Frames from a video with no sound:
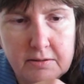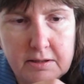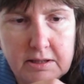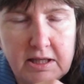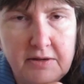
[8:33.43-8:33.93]

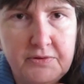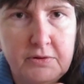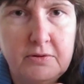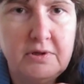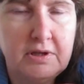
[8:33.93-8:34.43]
I have to
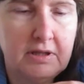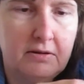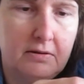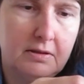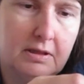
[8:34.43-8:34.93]
look
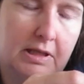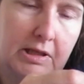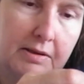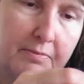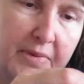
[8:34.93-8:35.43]

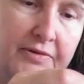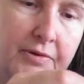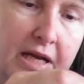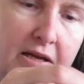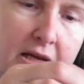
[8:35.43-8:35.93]
better